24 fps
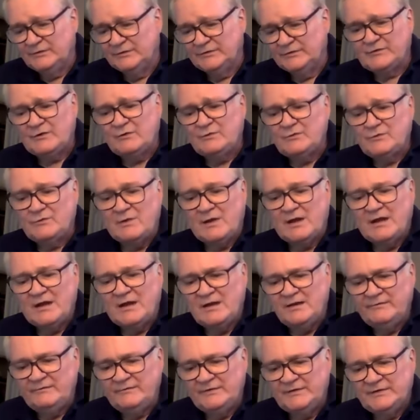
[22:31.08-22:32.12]
So you
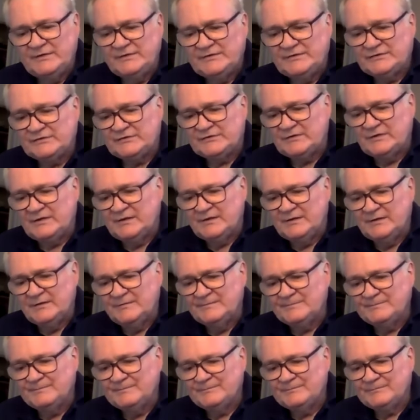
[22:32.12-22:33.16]
have this
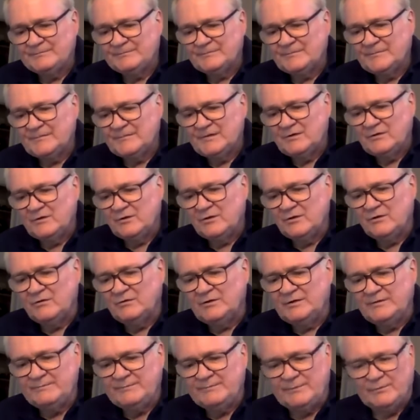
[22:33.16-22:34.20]

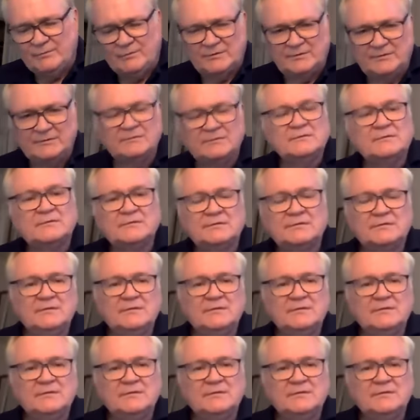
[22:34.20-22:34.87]
all-important